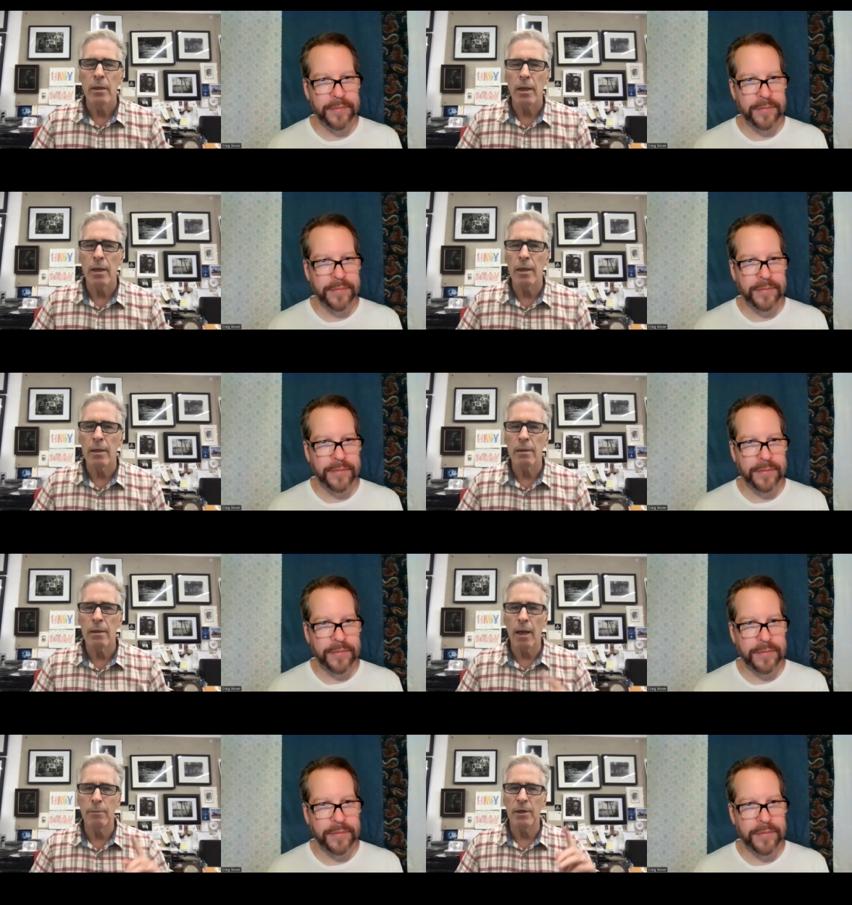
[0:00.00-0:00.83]

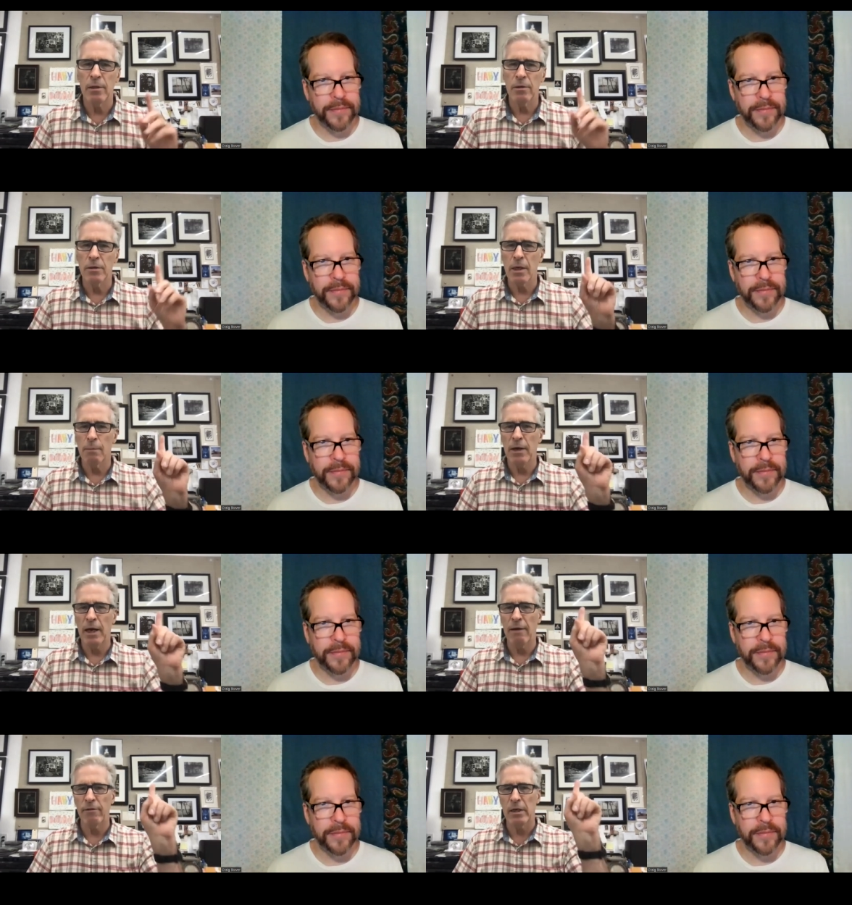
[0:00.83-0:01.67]
Speaker 1: and I mean, there's some
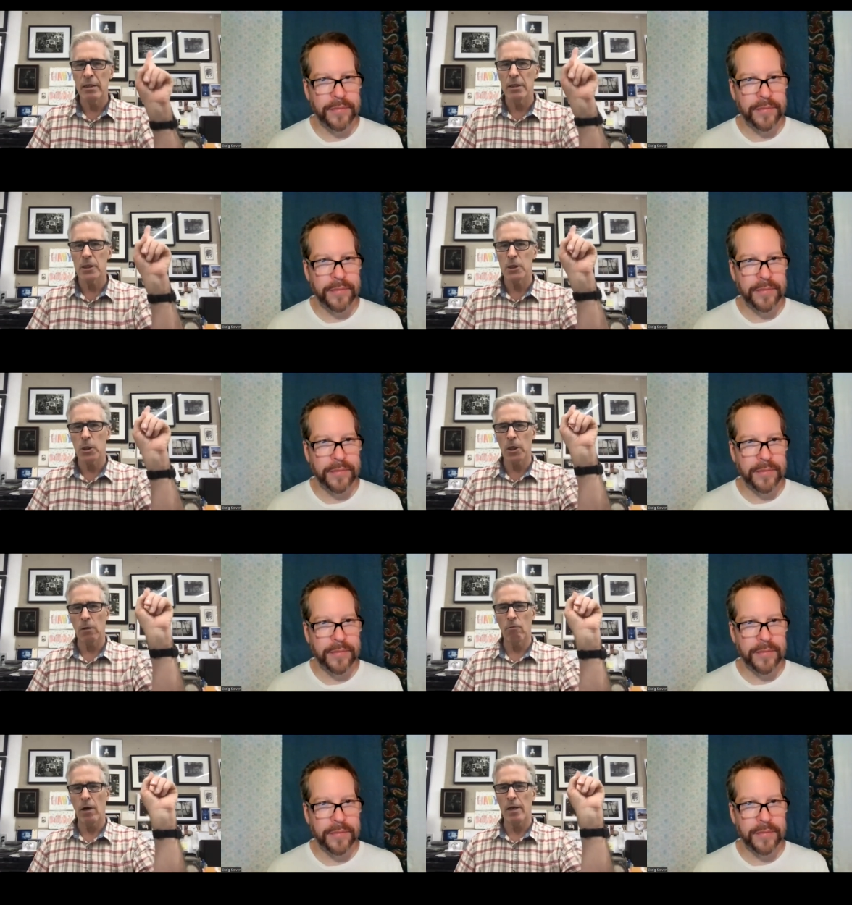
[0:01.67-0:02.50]
evidence
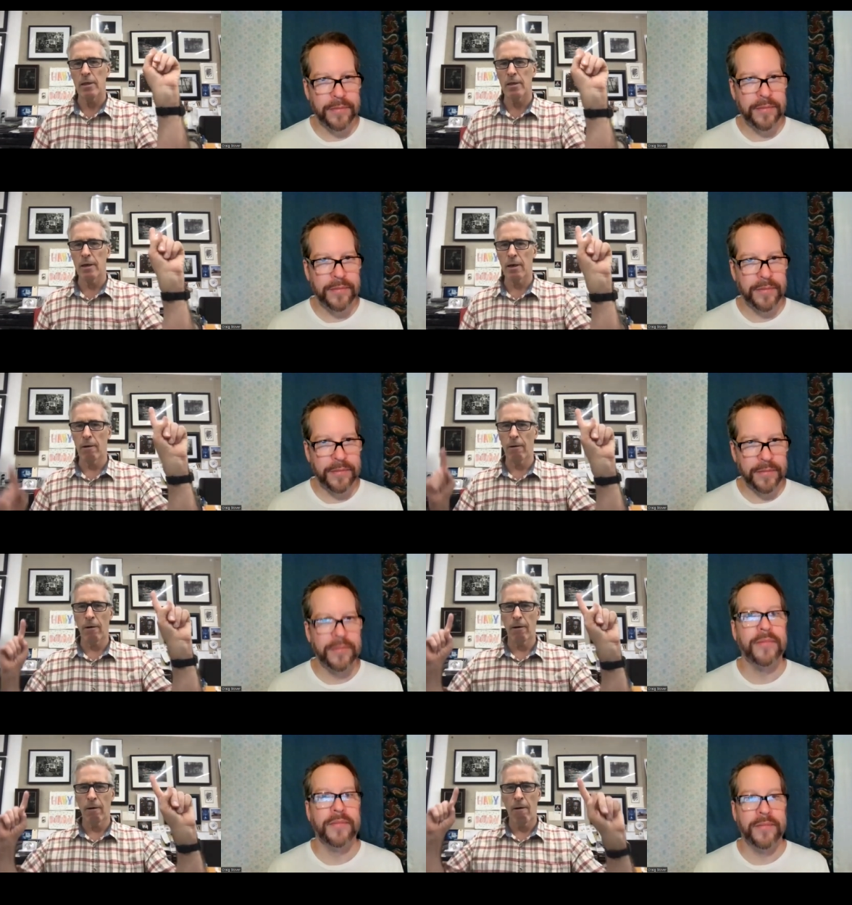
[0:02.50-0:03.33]
like right
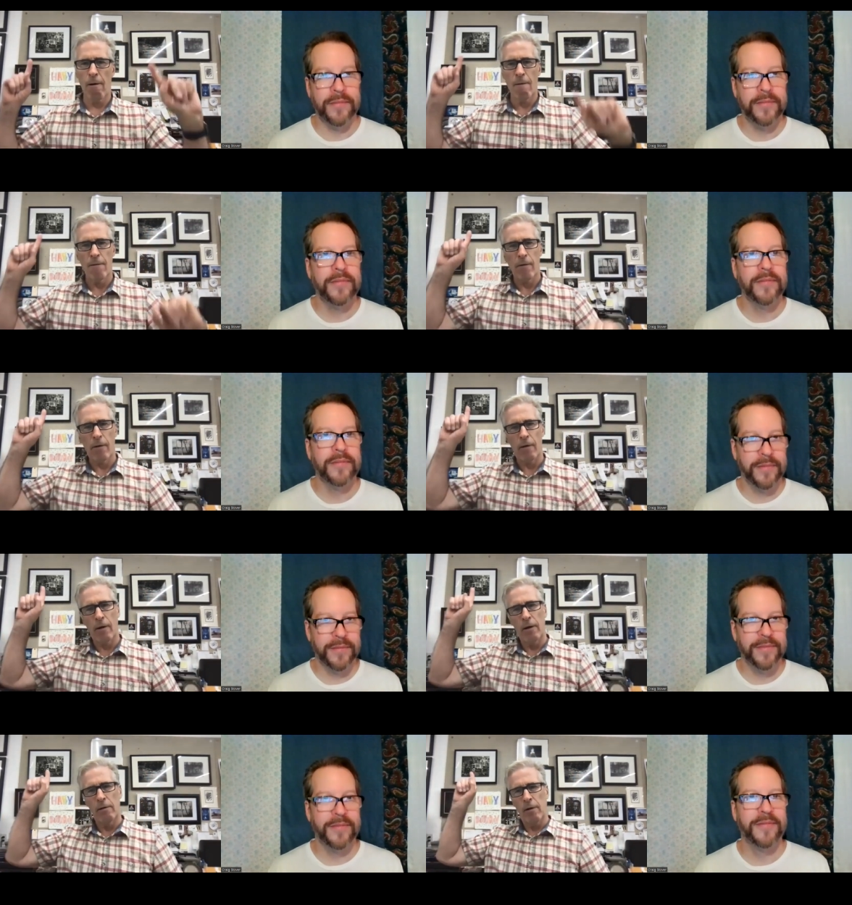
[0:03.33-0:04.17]
there mm-hmm.
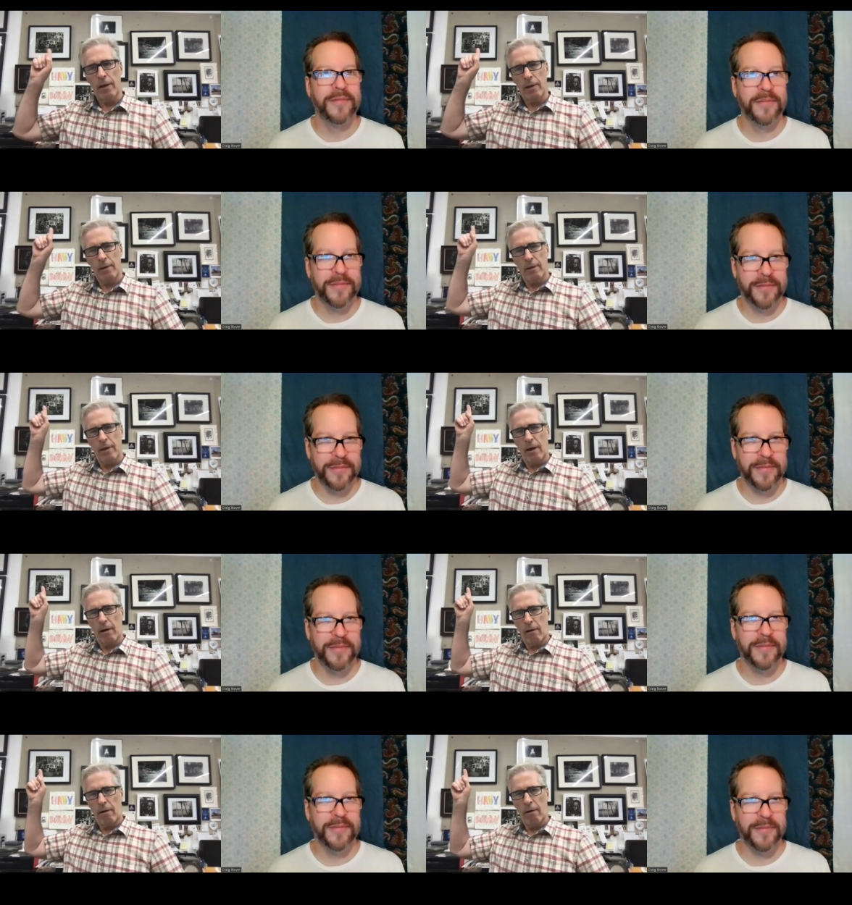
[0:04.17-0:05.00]
and right
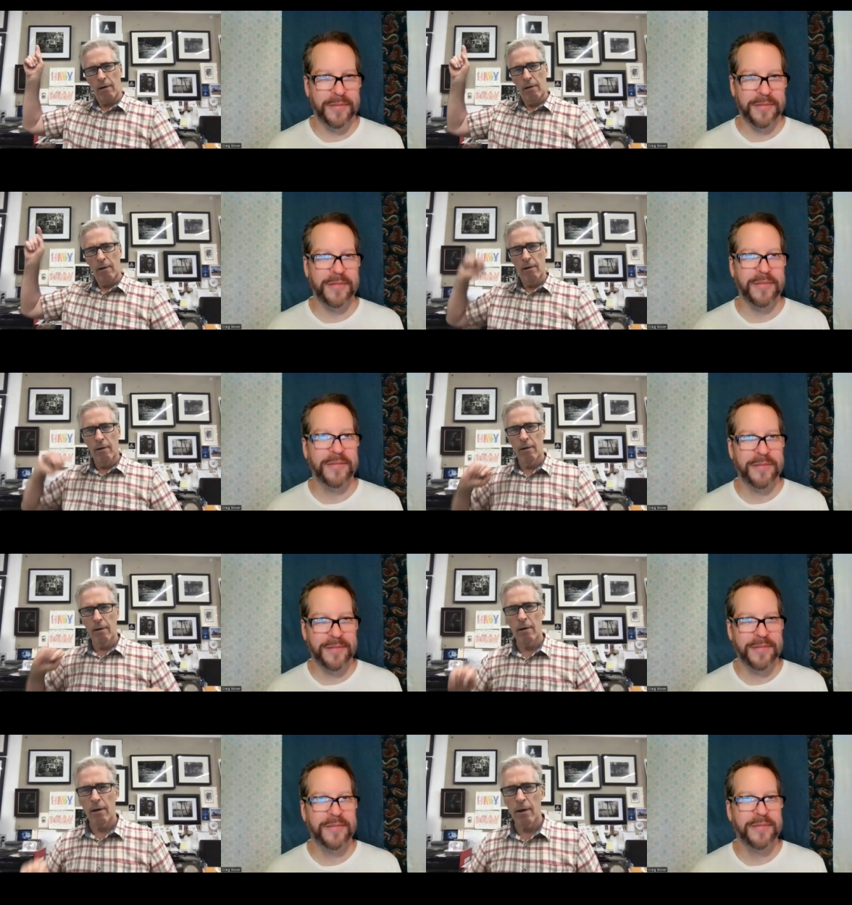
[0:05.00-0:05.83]
there.
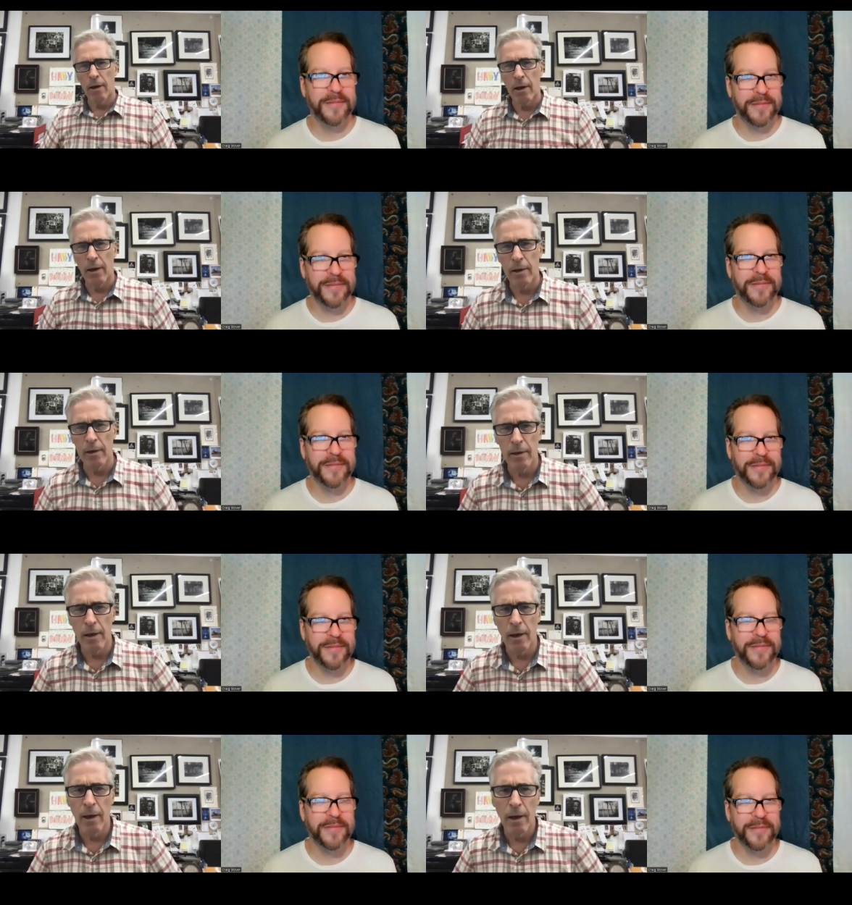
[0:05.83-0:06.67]
Mm-hmm. And
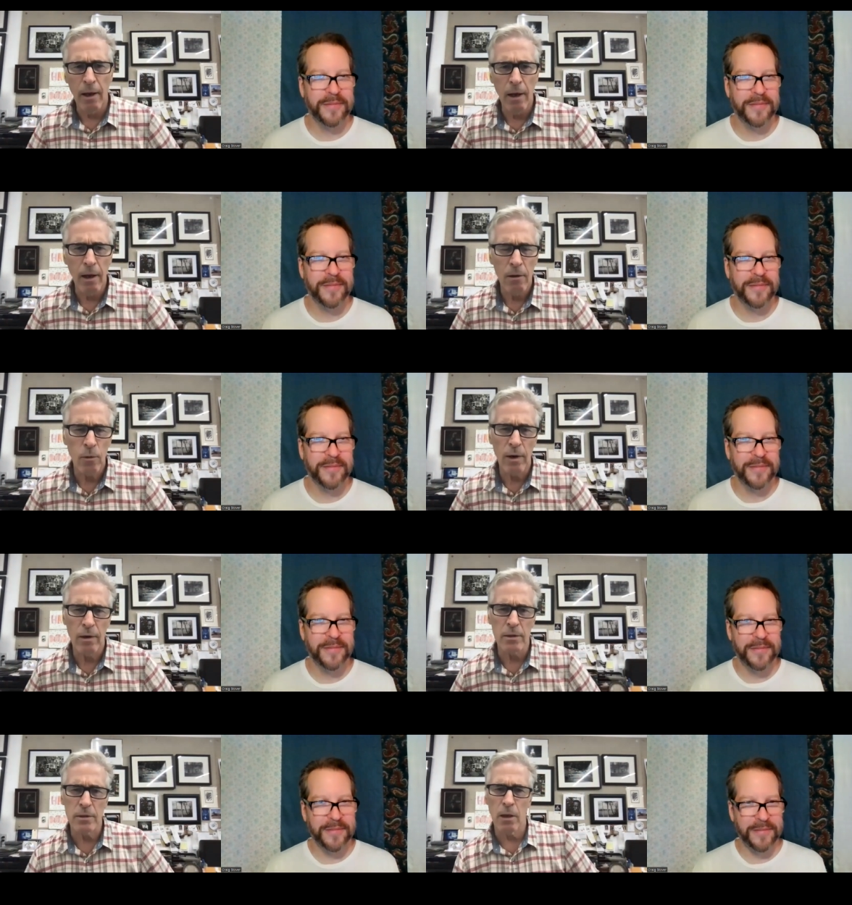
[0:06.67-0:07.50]
uh,
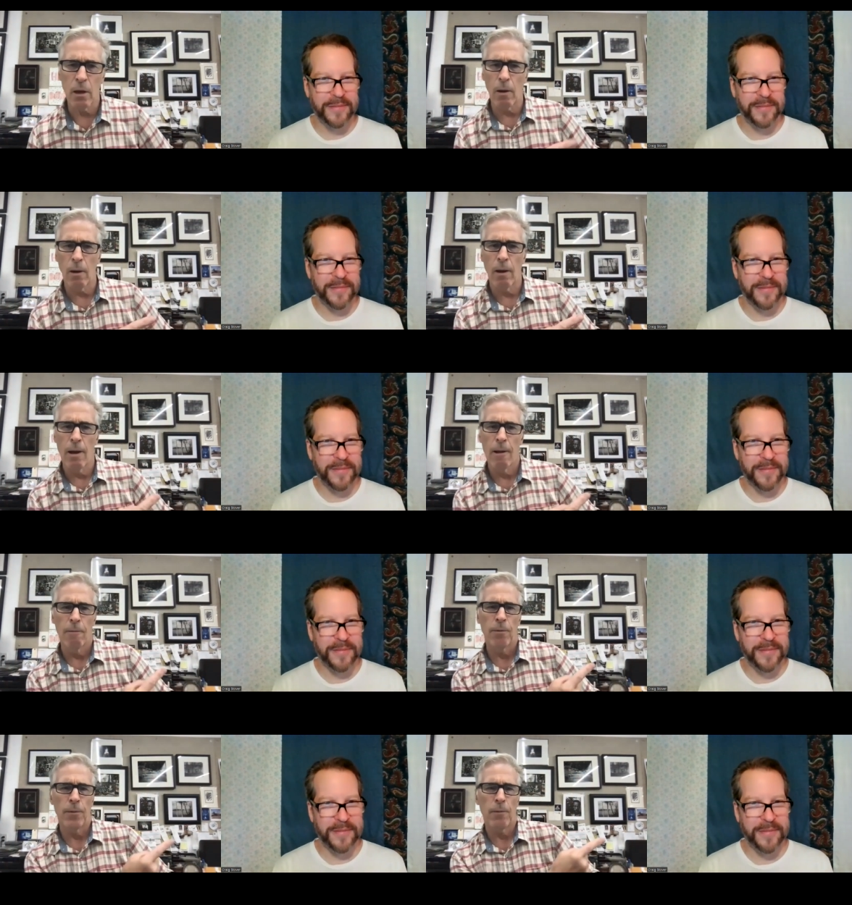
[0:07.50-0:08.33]
where else?
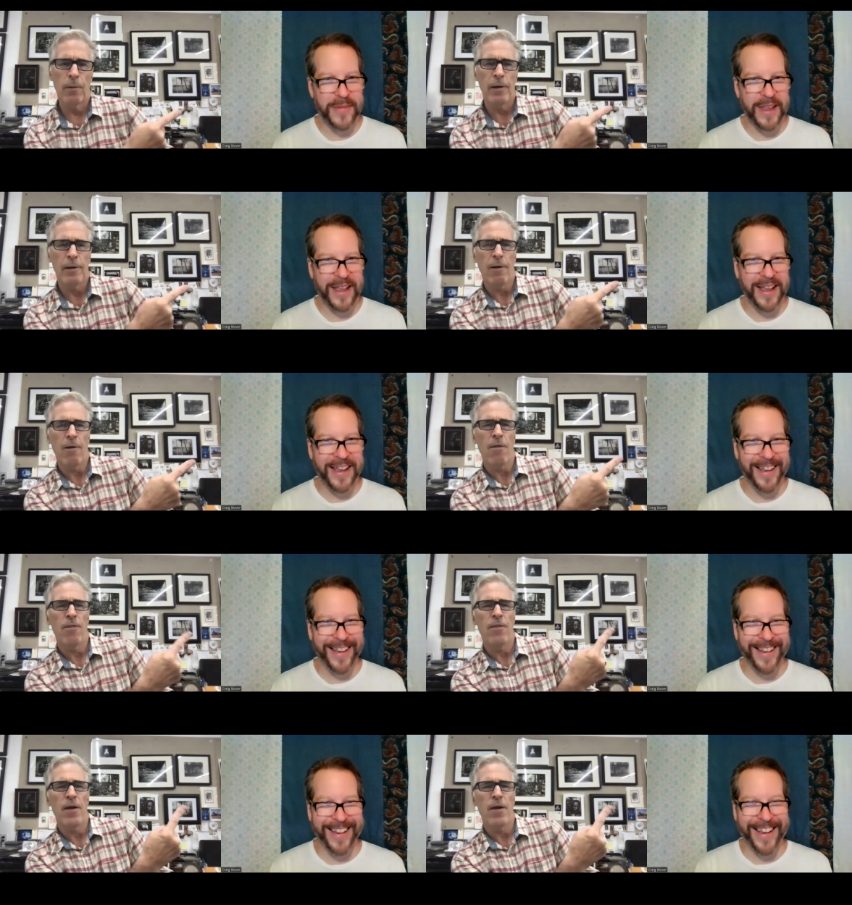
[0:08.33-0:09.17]
Right
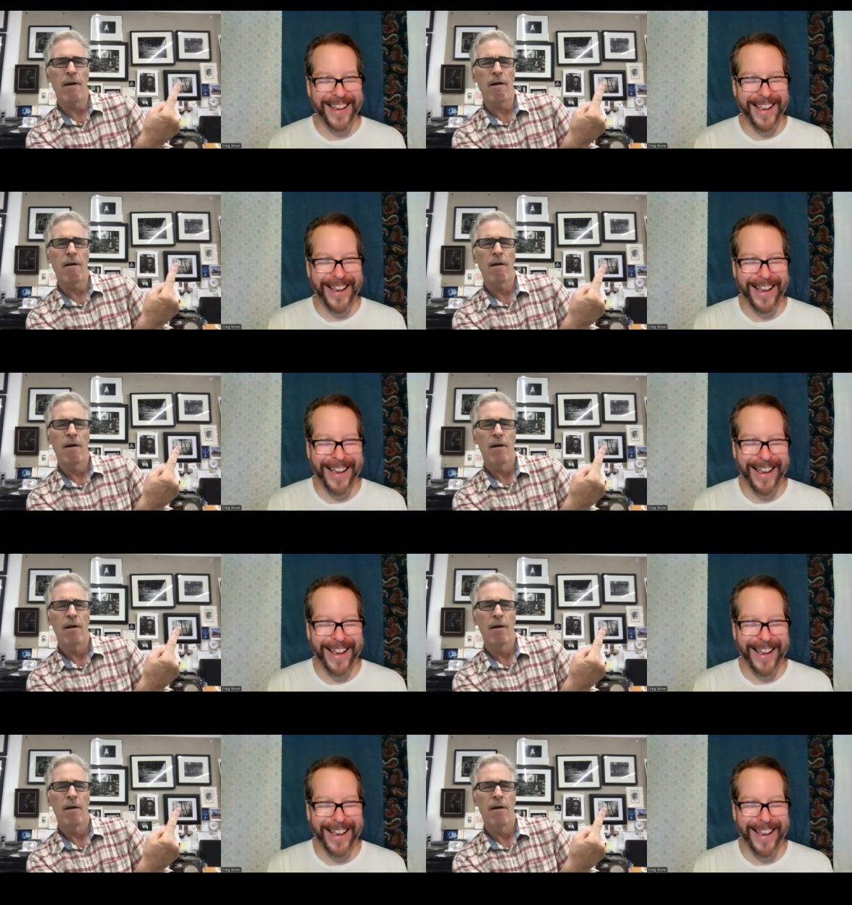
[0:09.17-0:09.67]
there.